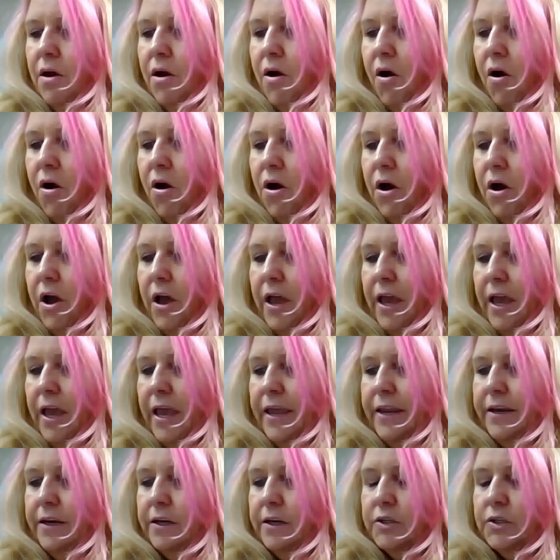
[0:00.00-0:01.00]

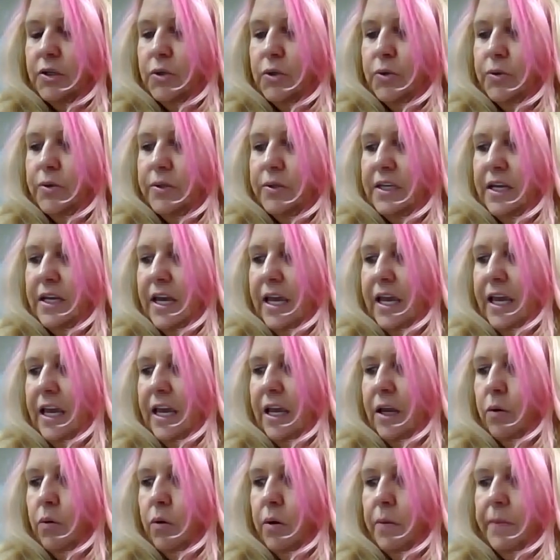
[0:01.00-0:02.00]
on
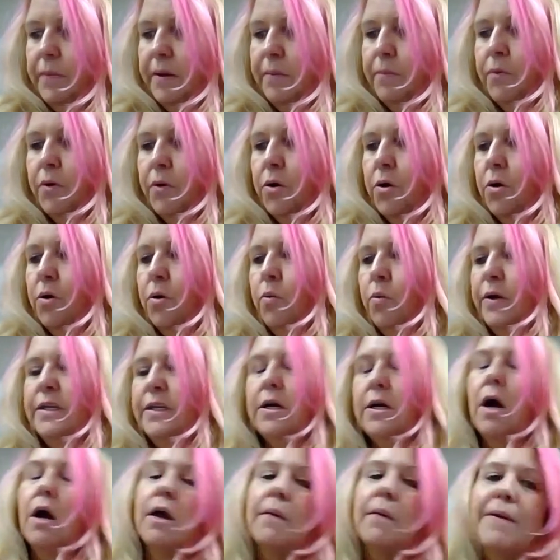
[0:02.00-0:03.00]
Tuesday, remember we
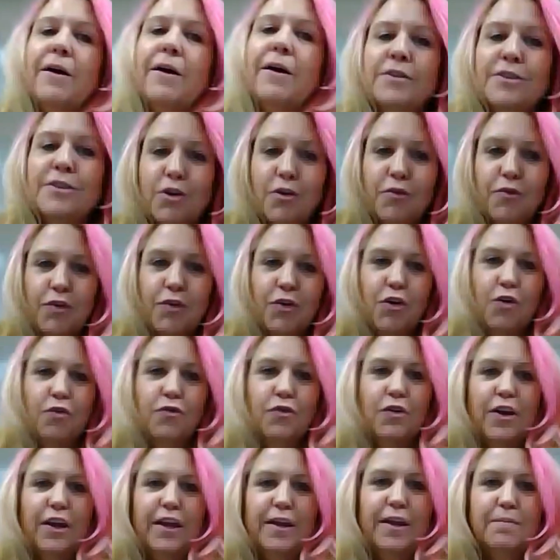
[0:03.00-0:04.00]
talk about this over and
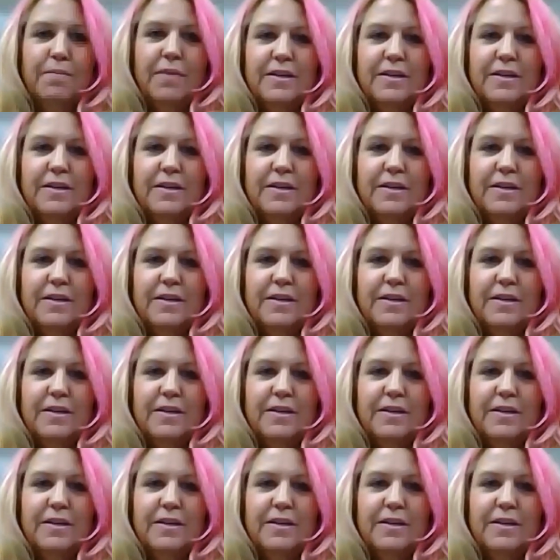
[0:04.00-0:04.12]
over again.